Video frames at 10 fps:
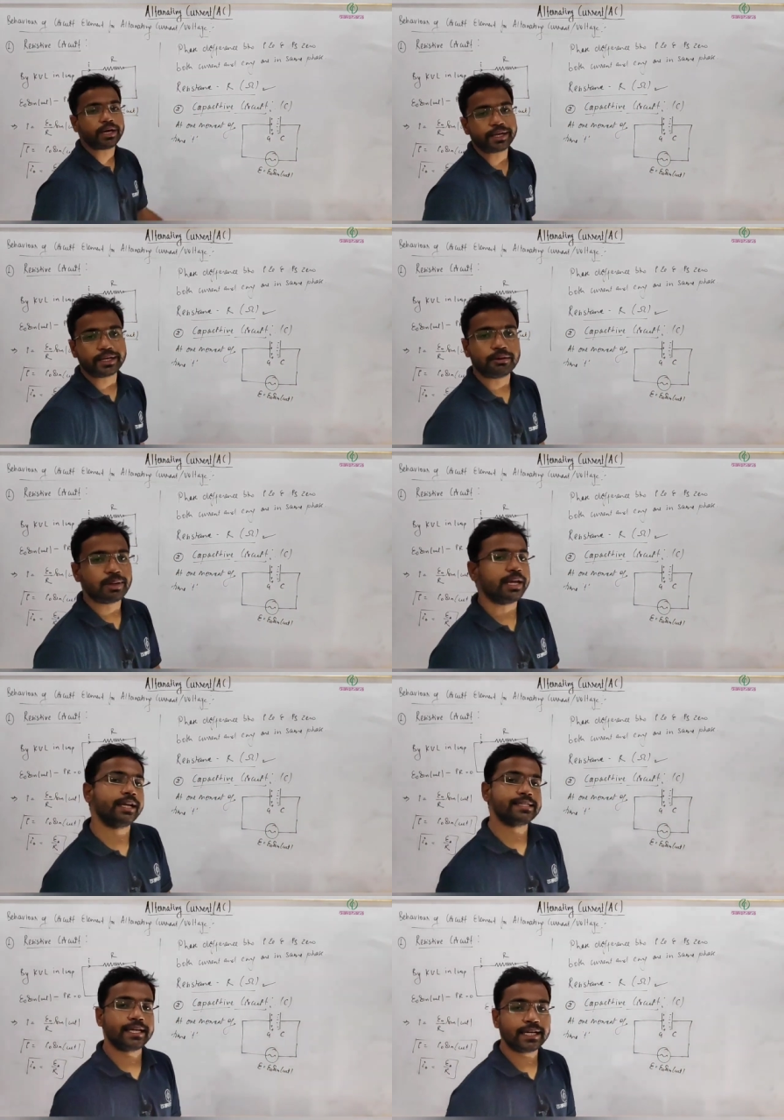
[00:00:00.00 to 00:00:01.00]
I can apply
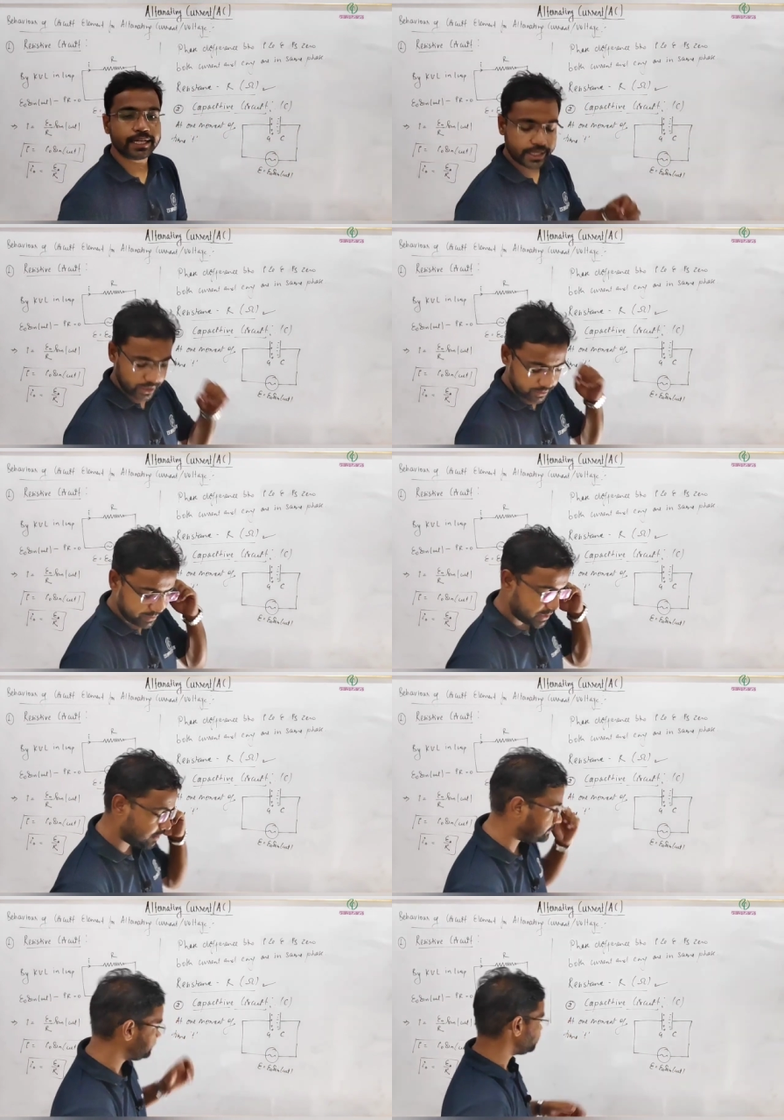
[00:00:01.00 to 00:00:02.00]
exactly
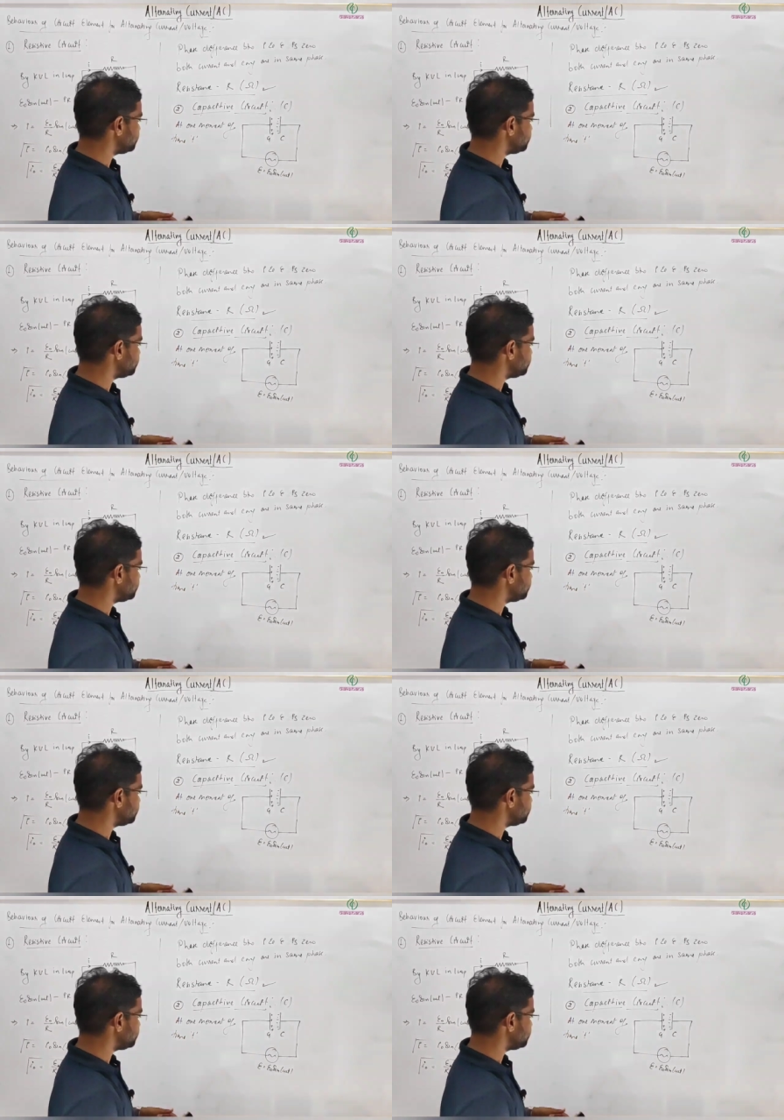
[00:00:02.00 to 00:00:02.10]
KVL.